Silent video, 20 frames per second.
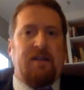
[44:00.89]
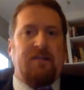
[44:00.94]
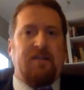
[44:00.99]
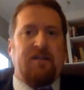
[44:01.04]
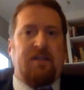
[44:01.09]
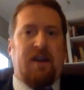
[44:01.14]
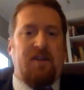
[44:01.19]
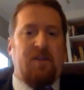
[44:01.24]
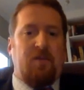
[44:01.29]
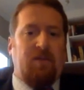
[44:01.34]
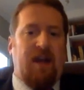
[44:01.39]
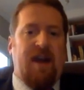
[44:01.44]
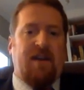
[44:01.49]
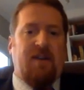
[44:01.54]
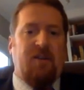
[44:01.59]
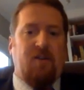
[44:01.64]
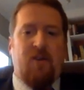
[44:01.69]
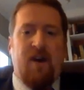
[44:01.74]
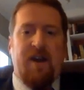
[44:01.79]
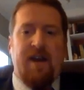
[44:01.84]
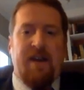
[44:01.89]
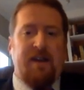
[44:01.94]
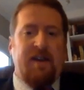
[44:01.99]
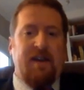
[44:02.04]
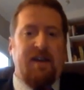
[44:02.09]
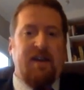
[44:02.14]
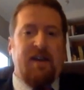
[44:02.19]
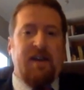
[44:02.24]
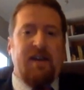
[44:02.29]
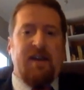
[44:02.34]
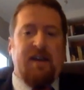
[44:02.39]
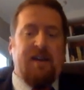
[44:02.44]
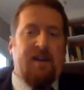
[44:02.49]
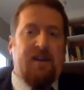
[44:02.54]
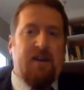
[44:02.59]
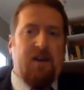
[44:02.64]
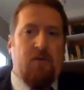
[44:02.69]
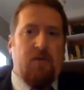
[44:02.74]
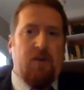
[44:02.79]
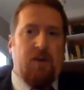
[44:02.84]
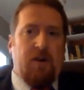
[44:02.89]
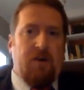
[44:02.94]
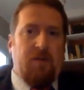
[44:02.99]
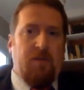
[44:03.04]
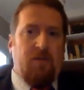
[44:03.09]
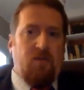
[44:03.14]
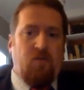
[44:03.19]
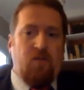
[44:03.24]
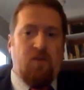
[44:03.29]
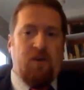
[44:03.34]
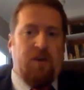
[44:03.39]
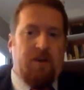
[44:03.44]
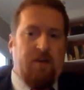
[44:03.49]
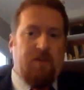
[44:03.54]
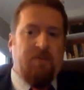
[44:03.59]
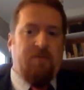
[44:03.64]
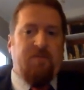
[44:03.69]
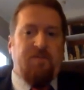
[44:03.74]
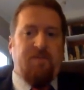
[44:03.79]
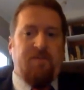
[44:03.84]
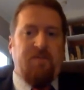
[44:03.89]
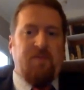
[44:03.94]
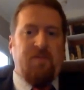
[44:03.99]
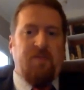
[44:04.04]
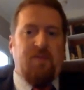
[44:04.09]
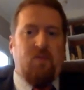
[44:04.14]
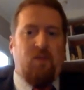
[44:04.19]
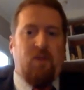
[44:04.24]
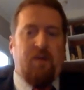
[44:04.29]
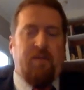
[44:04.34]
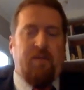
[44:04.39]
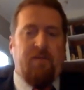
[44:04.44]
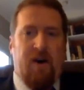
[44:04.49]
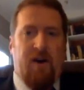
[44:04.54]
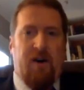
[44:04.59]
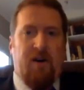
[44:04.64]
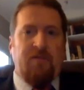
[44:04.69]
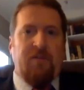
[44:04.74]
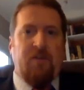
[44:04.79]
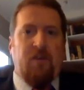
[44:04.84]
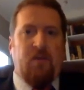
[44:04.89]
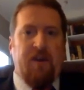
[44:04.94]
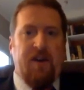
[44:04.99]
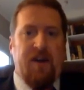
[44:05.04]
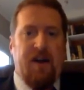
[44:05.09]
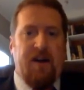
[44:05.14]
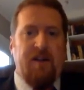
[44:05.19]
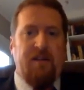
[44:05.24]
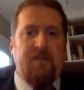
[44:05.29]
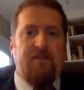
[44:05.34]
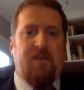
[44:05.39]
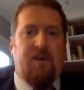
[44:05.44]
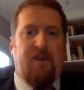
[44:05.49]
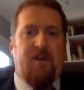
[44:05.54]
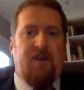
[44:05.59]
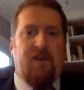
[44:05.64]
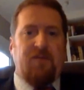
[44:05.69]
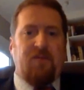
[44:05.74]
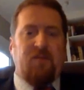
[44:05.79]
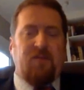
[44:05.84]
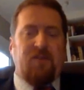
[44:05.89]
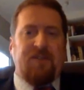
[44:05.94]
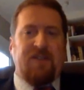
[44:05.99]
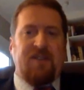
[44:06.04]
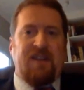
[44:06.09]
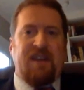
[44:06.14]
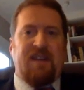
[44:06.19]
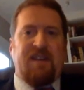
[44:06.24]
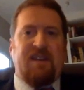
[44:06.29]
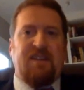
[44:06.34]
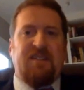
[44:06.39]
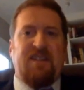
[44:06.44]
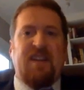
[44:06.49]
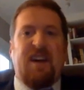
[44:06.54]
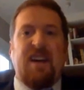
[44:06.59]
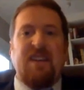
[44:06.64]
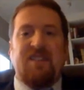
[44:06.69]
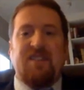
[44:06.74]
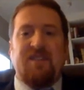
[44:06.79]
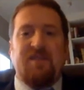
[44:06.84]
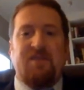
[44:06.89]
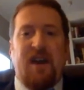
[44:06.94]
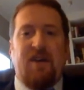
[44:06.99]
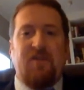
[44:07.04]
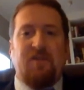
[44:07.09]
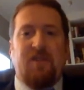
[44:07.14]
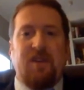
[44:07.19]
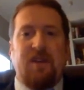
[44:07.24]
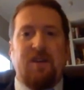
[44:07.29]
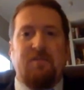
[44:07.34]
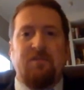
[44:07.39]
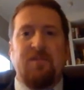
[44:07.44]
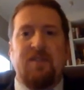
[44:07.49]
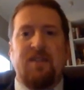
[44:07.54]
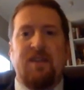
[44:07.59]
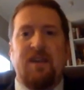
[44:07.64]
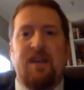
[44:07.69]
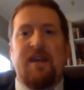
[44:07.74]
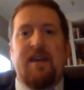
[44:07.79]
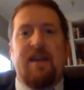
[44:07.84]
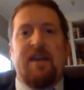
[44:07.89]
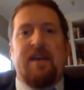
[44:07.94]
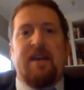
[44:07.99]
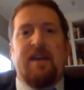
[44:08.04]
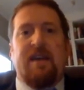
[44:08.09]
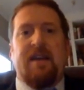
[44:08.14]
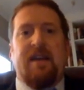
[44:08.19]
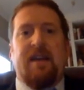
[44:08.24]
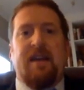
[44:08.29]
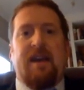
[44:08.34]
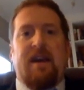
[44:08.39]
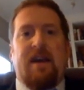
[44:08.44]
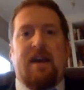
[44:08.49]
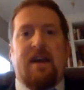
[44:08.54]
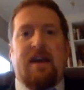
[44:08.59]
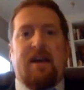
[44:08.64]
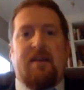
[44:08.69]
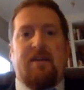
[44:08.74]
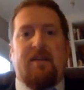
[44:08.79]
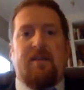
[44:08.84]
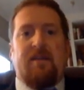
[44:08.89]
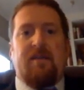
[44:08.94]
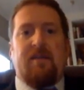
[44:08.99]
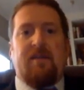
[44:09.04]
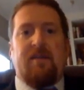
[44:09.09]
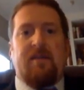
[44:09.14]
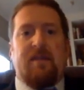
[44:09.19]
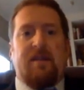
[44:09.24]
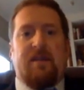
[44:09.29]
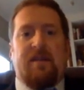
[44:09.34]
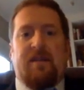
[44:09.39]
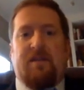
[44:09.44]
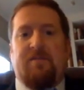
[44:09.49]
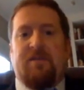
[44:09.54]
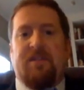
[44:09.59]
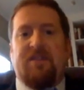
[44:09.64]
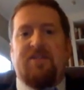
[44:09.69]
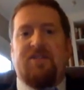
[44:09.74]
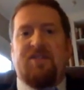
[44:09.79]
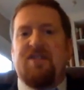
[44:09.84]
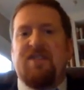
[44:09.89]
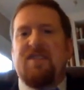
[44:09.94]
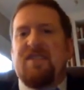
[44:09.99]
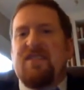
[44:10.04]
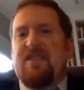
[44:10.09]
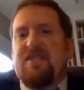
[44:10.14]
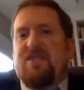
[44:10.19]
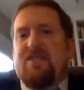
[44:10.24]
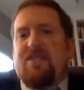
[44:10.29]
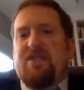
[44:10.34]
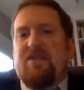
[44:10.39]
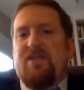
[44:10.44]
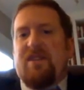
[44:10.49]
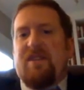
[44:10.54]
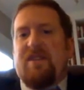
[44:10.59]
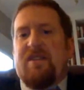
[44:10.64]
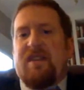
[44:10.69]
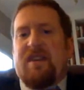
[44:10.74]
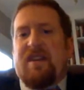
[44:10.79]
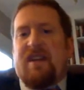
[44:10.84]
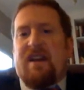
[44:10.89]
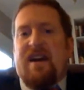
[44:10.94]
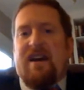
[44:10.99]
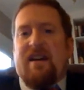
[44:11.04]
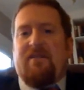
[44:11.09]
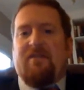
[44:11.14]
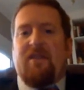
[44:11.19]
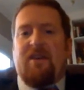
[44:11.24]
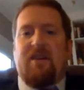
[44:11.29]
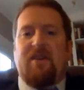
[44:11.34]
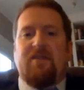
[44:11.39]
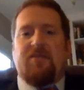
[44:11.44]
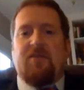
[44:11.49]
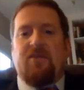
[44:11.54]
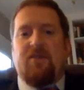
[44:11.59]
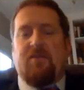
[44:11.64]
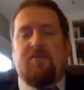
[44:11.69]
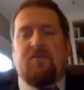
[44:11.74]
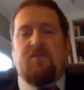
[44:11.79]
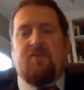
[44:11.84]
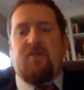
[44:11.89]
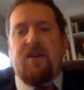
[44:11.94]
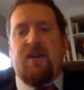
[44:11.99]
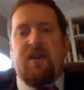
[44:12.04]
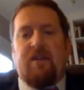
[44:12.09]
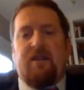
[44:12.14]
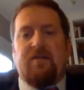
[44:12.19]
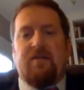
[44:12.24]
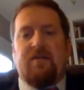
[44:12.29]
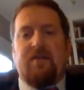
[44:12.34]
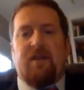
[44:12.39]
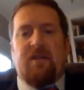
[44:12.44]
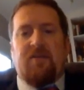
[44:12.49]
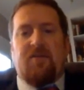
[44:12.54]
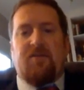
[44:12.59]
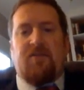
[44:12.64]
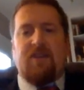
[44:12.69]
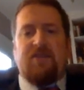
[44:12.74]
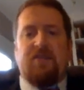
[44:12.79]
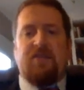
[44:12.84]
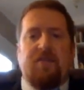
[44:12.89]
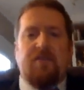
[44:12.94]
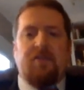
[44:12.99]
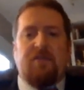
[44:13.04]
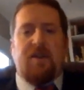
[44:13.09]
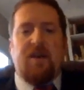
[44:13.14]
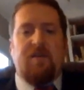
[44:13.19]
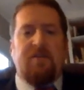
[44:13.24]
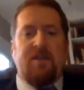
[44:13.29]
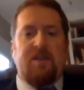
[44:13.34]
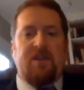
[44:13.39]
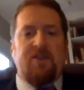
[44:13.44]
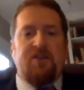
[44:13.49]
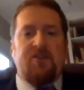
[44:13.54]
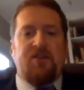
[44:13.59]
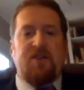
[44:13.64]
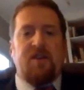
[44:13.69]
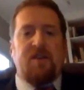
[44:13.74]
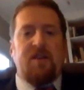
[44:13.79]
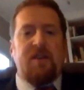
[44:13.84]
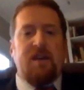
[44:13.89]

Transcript: It's either black or white. You know, we're involved or we're not involved. We seek decisive outcomes, and this just isn't suited to kind of long-term gray zone competition.